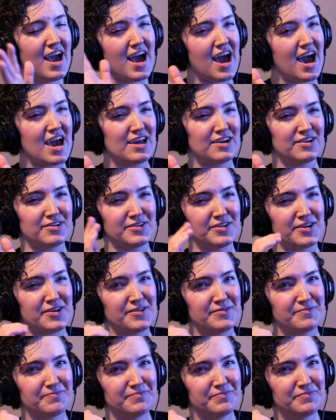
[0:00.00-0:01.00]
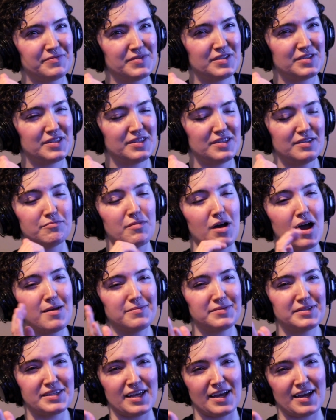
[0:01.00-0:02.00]
I don't know. Mom
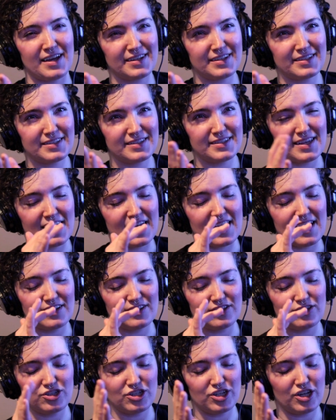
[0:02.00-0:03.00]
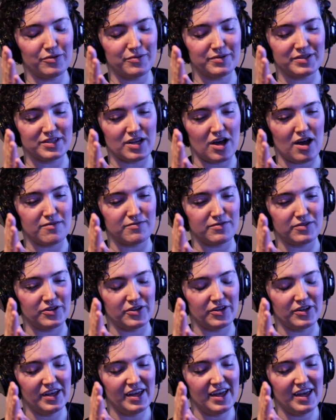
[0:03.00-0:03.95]
sucks. She was awful.